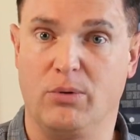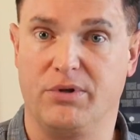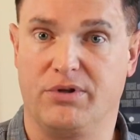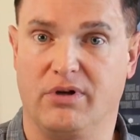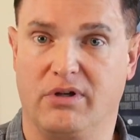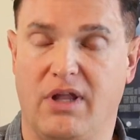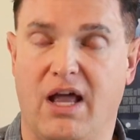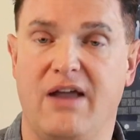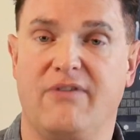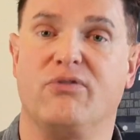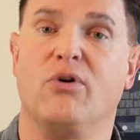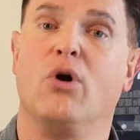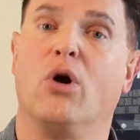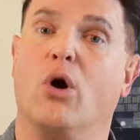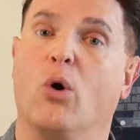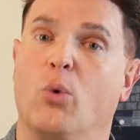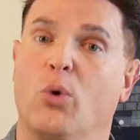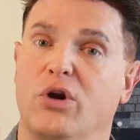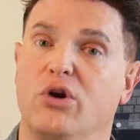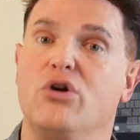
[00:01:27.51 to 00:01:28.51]
with your life
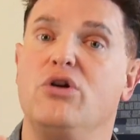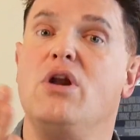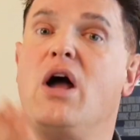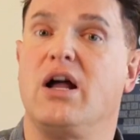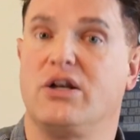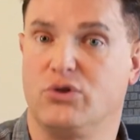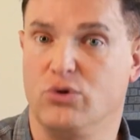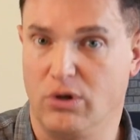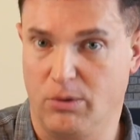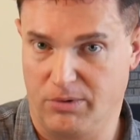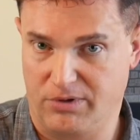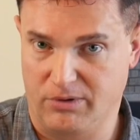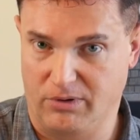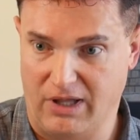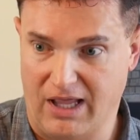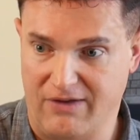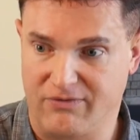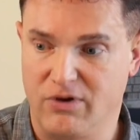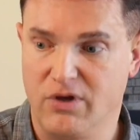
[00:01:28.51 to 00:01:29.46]
or what you're not doing with your life.